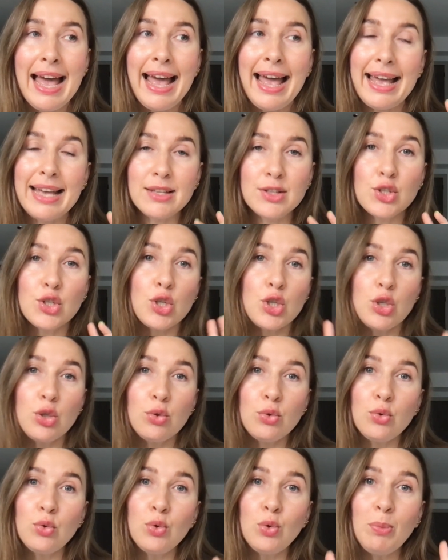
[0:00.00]
has
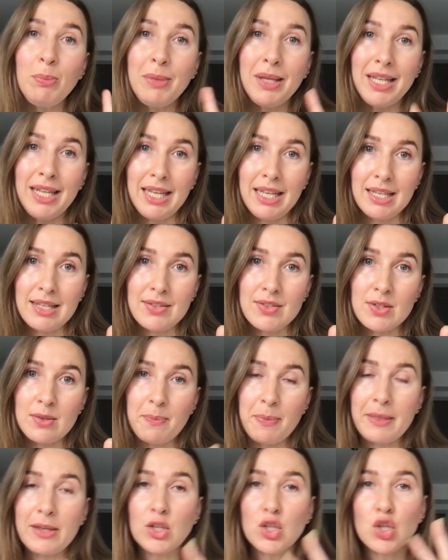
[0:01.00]
two meanings.
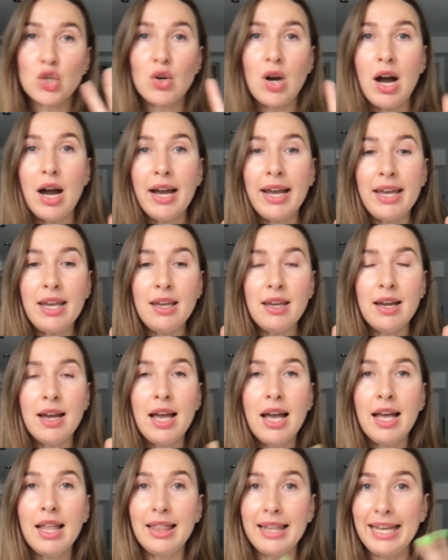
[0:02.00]
Try,
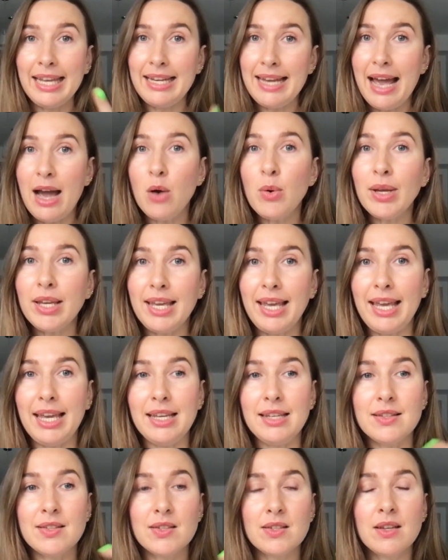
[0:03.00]
in our
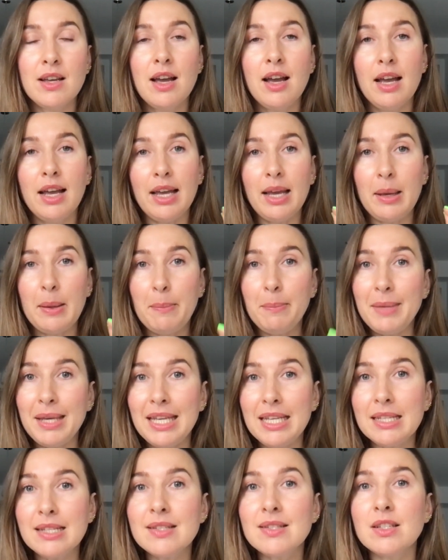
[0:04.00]
case,
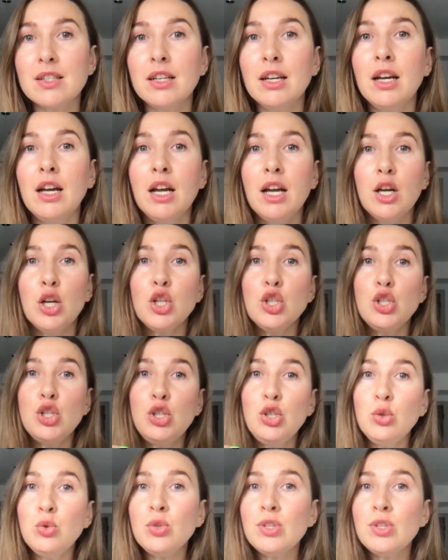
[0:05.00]
means do